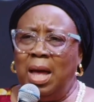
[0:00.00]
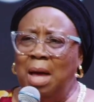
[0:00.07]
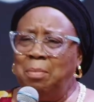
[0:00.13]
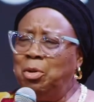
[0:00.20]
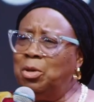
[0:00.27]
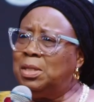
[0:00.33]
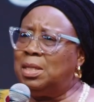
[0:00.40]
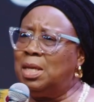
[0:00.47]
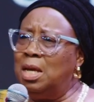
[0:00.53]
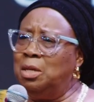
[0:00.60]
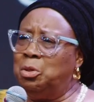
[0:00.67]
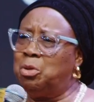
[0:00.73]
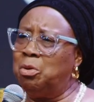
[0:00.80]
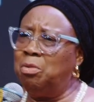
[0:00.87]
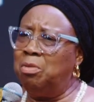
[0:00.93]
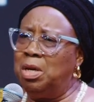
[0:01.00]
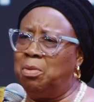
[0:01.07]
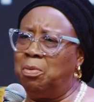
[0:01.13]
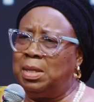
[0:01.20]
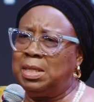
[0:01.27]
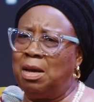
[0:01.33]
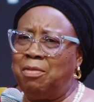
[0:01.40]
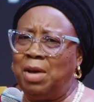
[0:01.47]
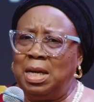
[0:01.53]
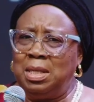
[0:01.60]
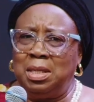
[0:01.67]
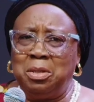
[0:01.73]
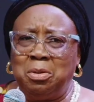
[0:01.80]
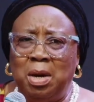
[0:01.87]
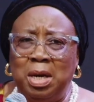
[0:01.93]
I'm not saying you shouldn't read whatever
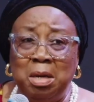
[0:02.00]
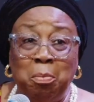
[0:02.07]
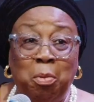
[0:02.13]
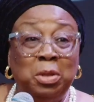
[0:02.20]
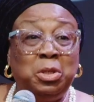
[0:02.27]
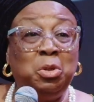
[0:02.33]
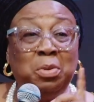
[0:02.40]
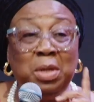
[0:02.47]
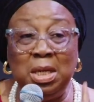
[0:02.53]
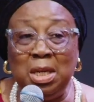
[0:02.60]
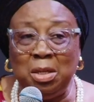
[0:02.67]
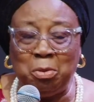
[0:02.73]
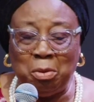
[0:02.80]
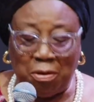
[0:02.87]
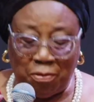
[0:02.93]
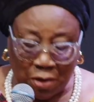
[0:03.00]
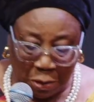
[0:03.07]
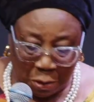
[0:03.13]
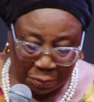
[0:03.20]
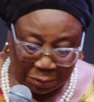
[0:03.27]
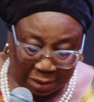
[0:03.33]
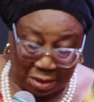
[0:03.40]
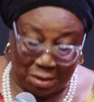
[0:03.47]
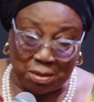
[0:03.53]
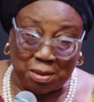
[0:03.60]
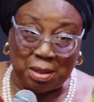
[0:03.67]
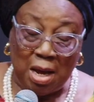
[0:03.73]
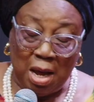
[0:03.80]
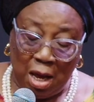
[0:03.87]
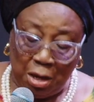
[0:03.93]
it is you are doing, but you need to develop
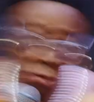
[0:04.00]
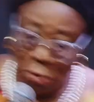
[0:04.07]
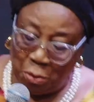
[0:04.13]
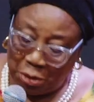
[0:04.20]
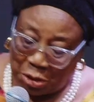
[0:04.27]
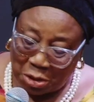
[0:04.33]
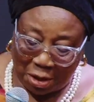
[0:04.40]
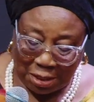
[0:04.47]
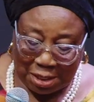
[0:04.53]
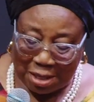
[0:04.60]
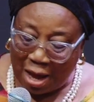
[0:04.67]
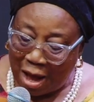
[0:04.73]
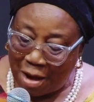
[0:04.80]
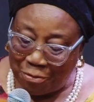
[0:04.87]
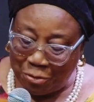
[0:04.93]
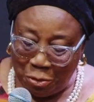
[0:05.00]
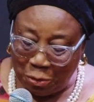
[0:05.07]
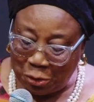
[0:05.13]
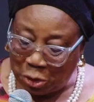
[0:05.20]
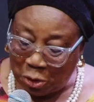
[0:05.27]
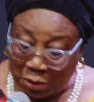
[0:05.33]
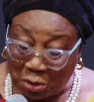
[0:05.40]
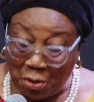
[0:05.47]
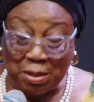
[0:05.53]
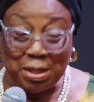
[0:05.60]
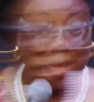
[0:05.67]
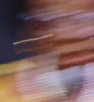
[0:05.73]
skills. You just have no choice because